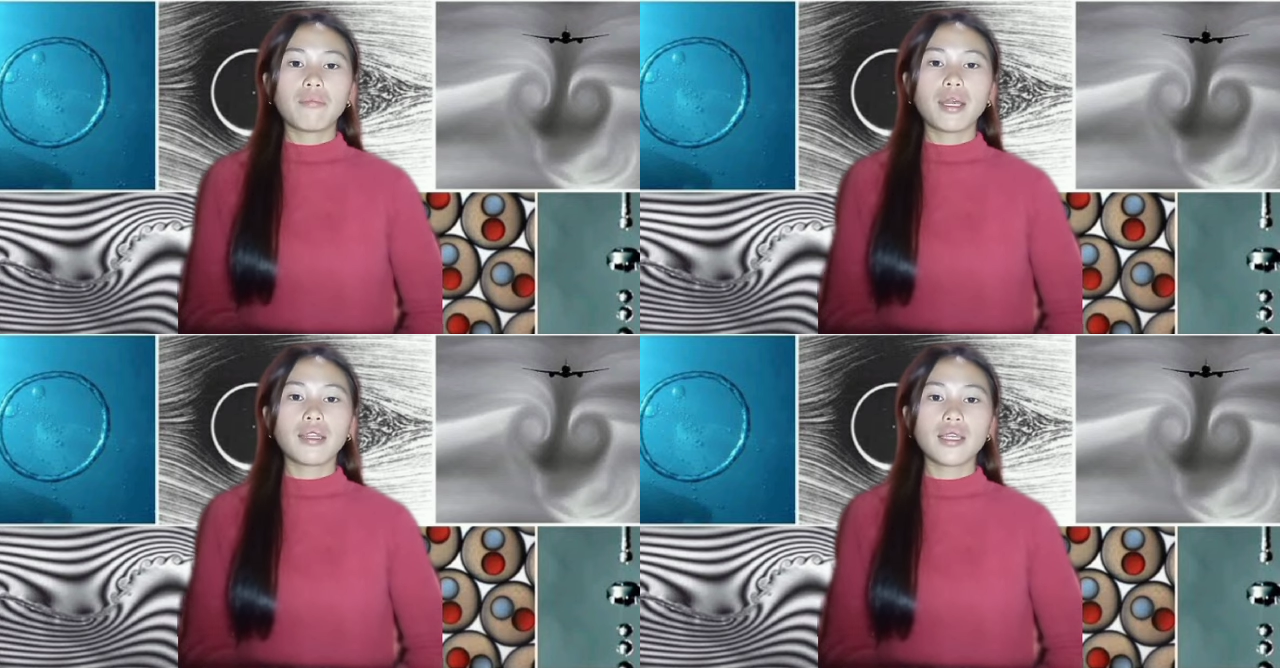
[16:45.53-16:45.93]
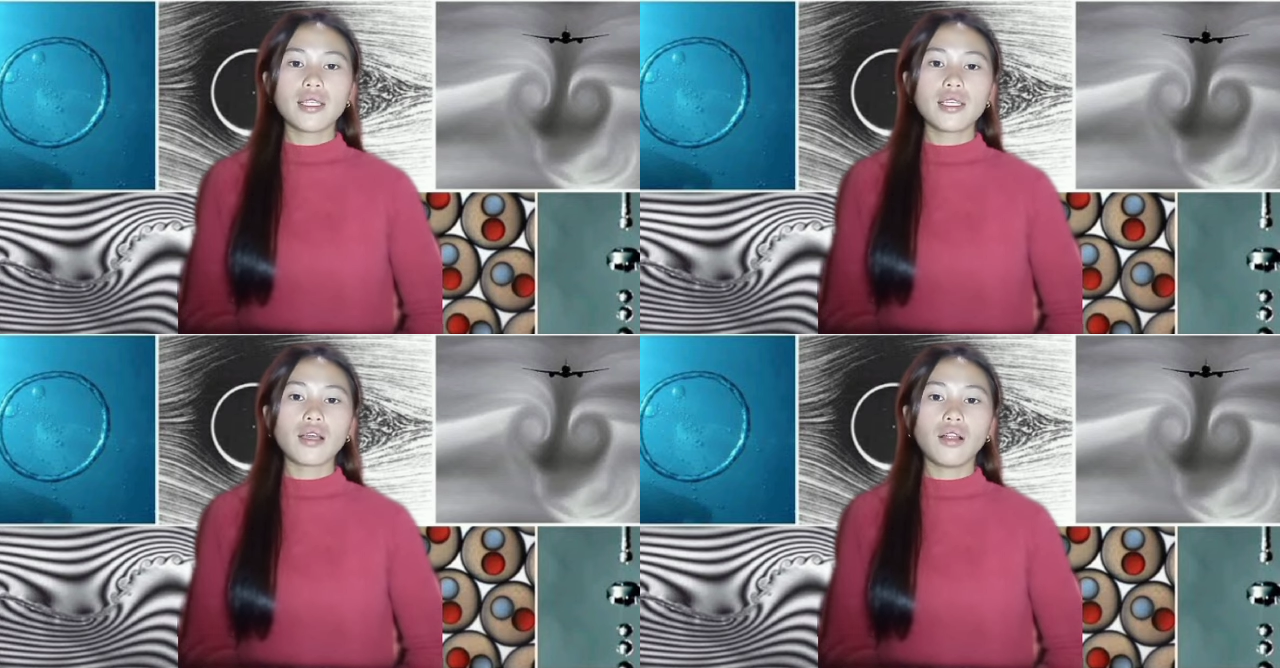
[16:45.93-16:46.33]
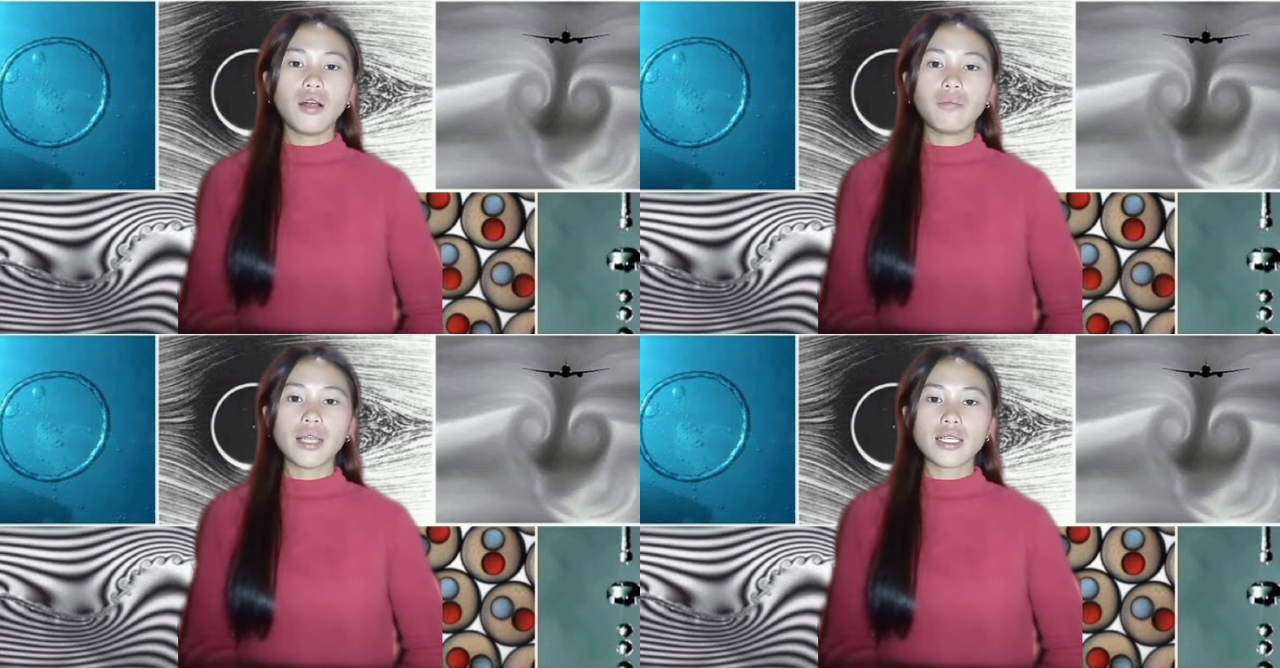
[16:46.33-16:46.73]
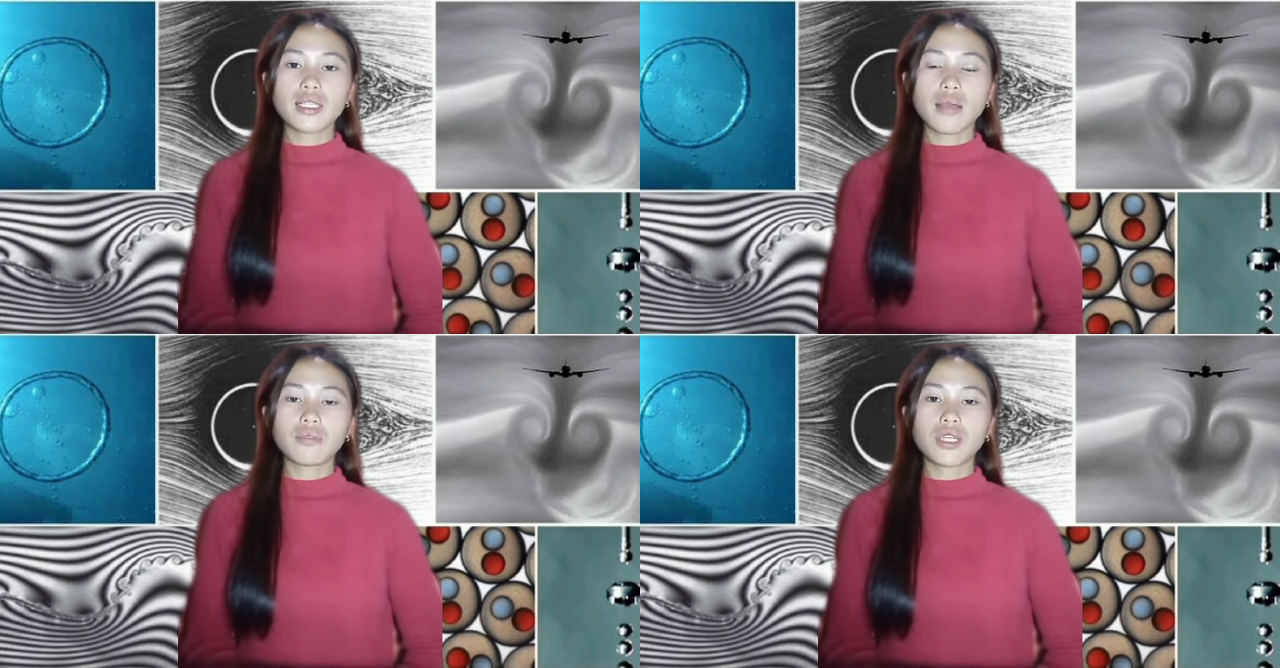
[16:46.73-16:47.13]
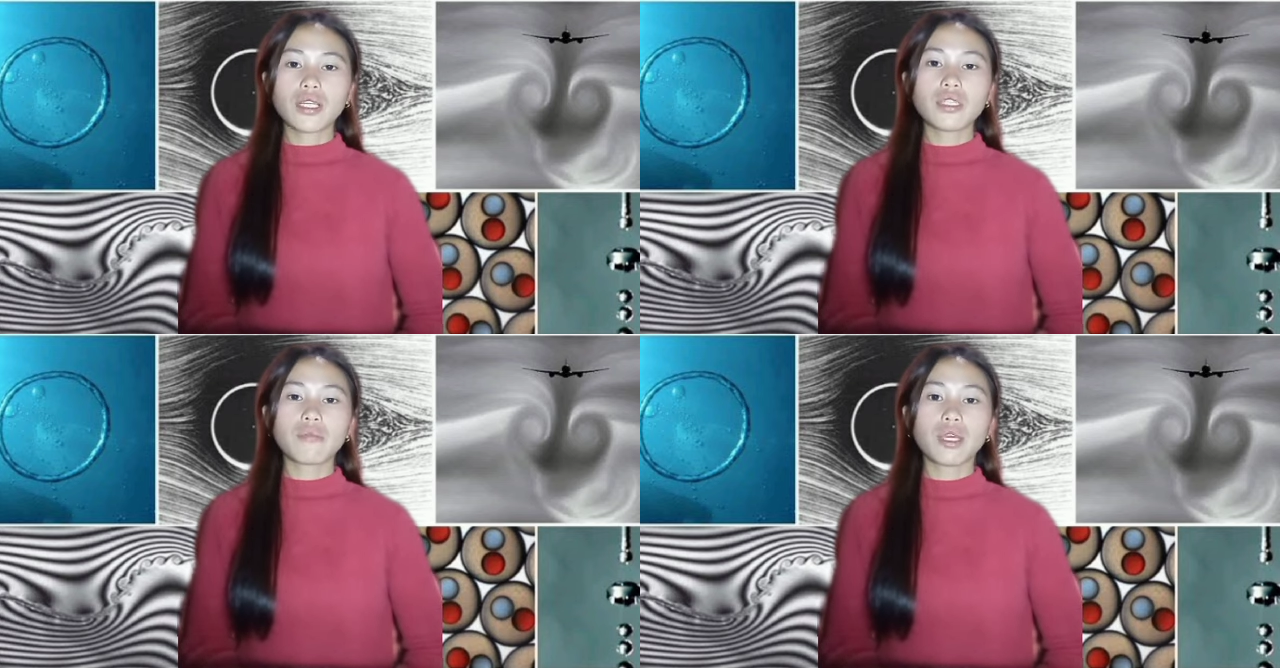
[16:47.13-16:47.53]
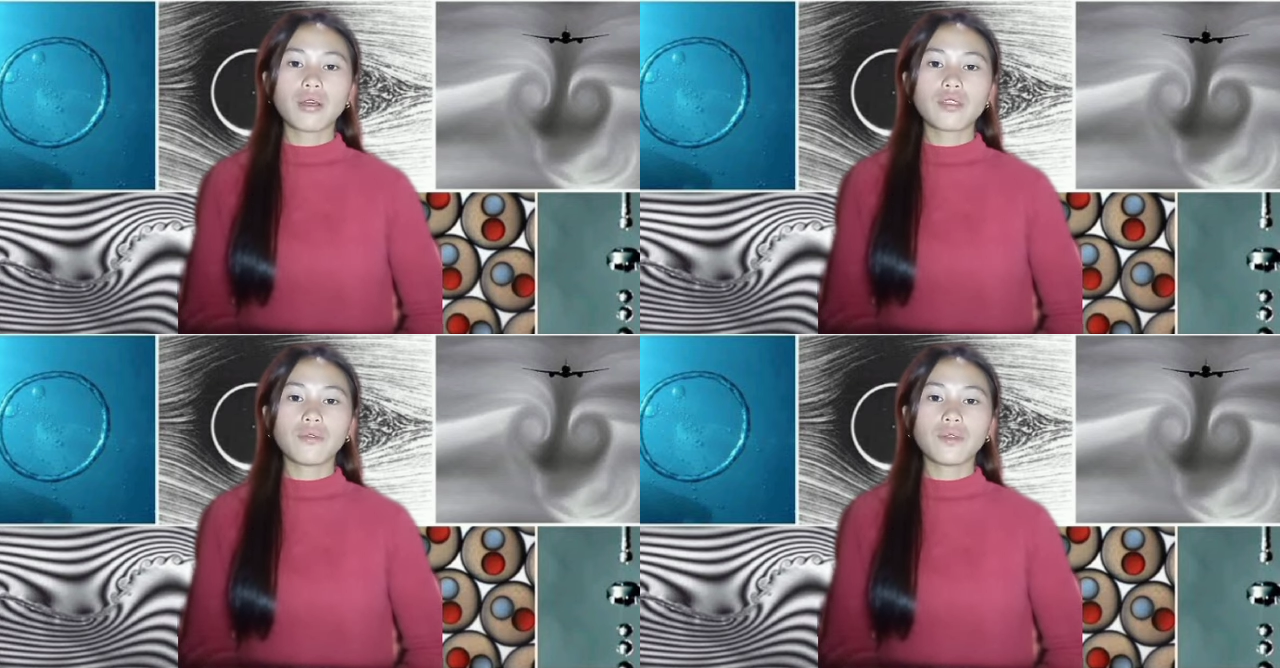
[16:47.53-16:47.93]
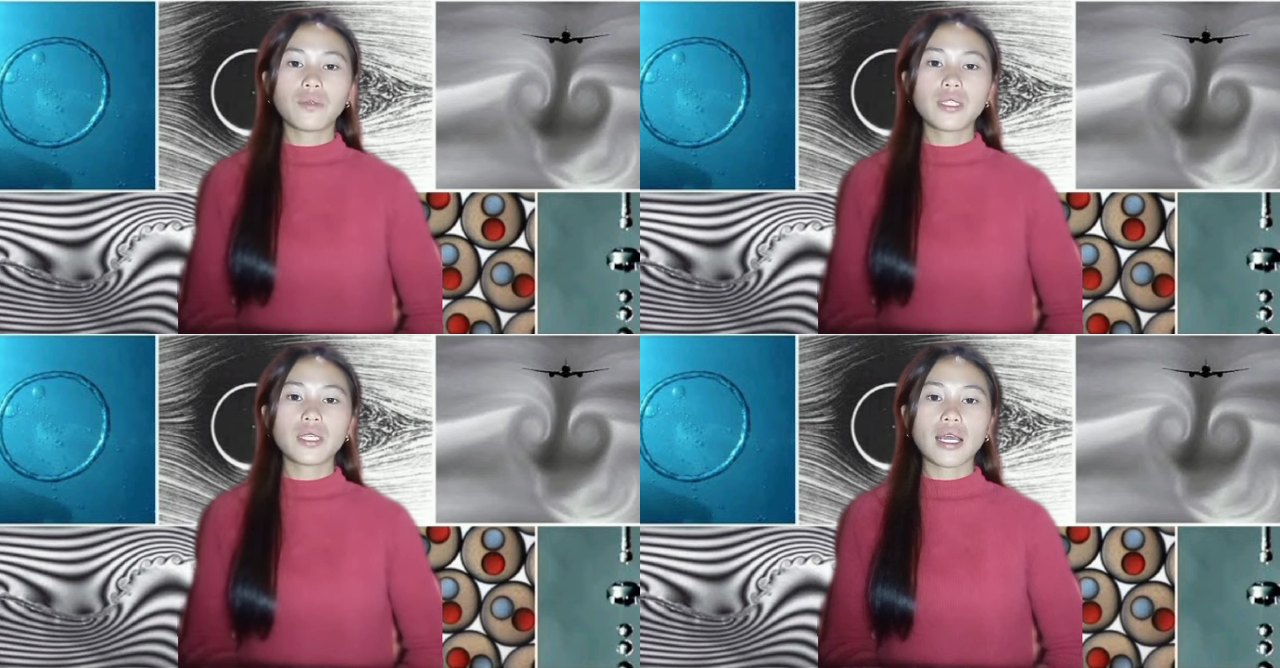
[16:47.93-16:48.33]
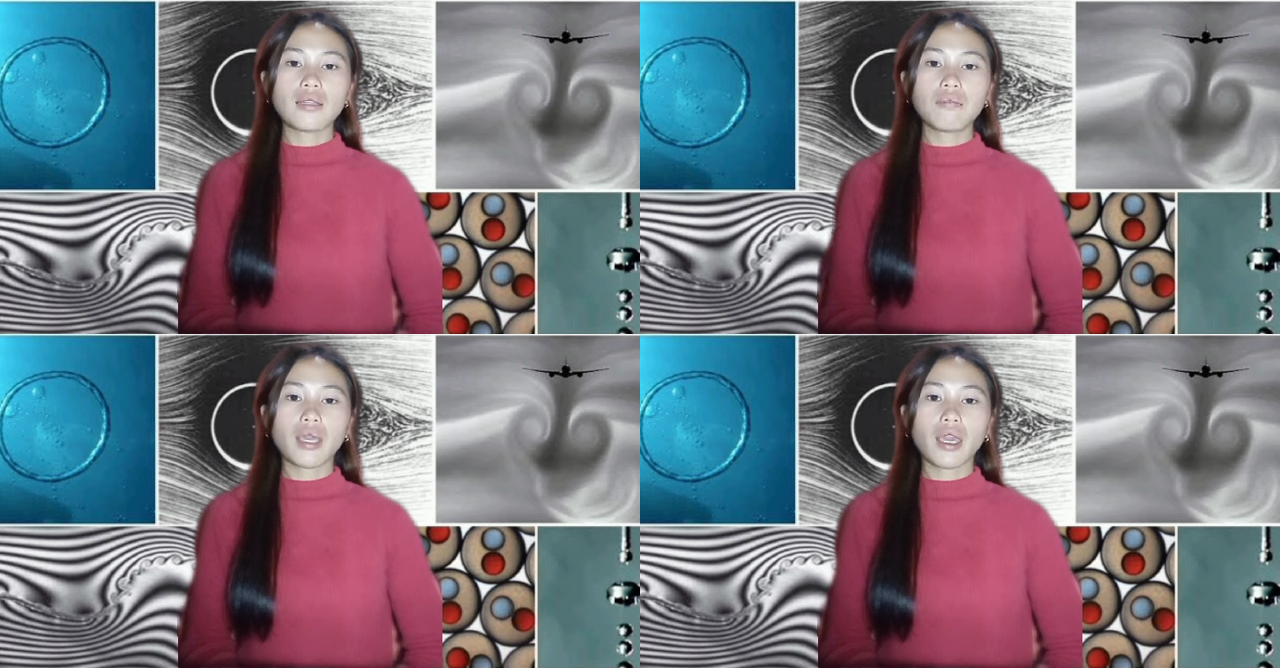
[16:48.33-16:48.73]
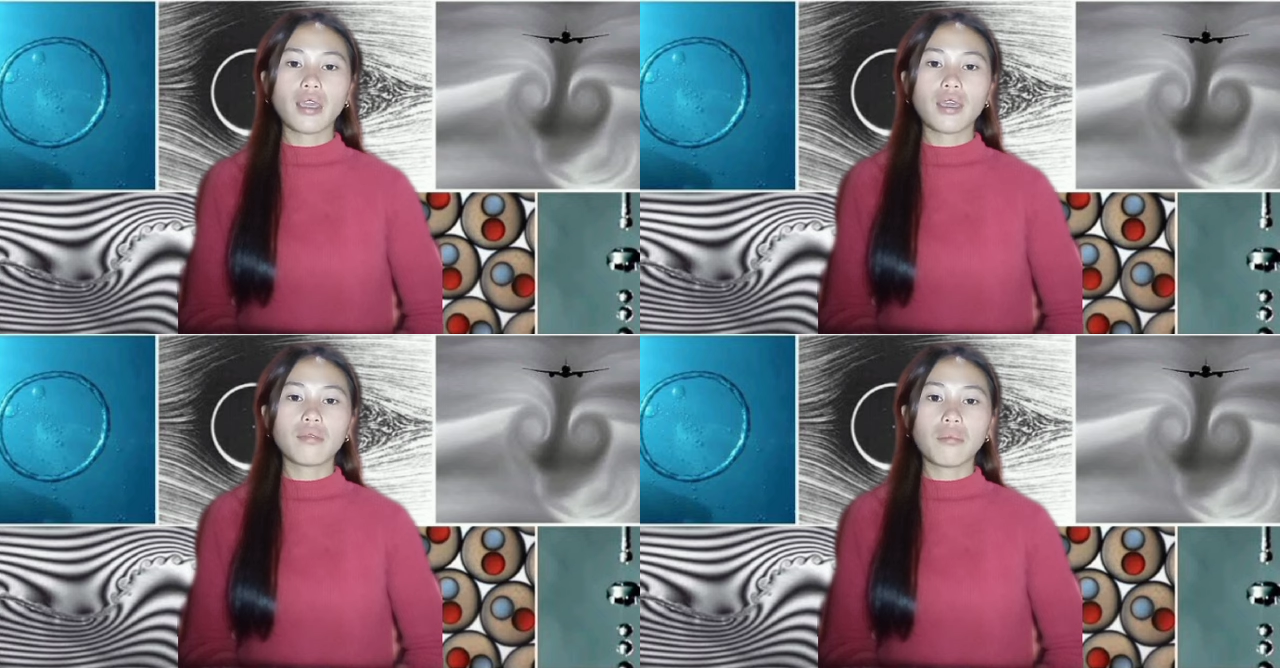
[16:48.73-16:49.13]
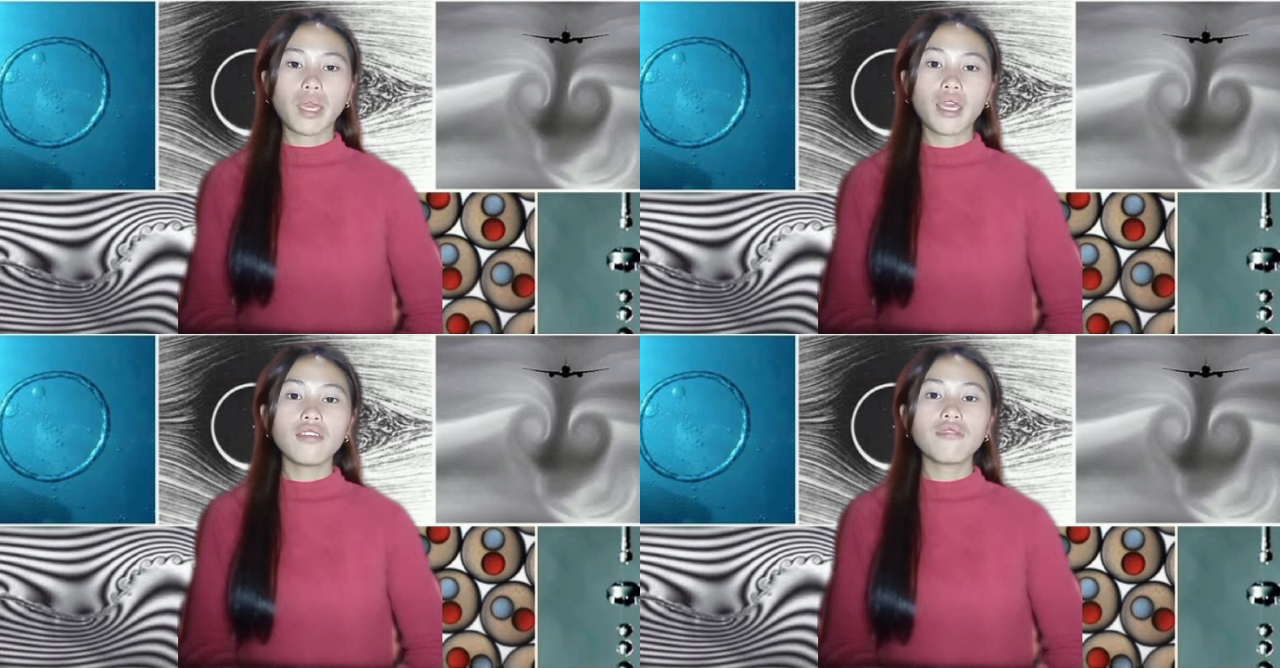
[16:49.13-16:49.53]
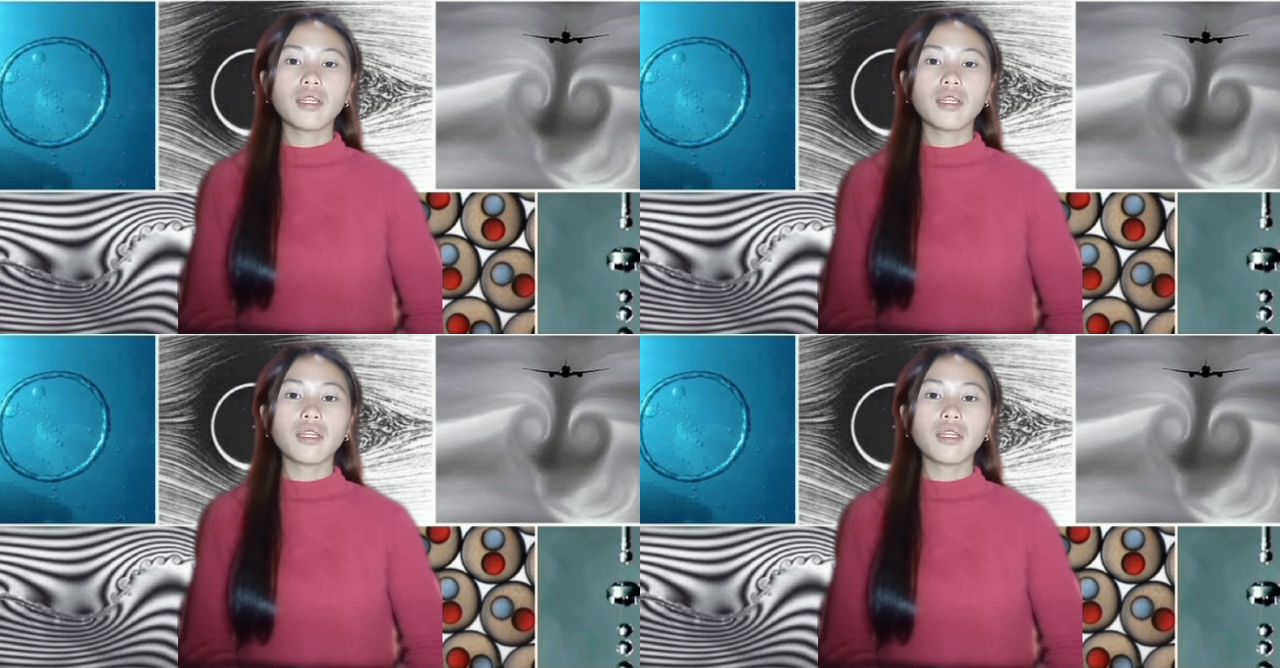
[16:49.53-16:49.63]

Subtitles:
but it's a complex subject because fluids can behave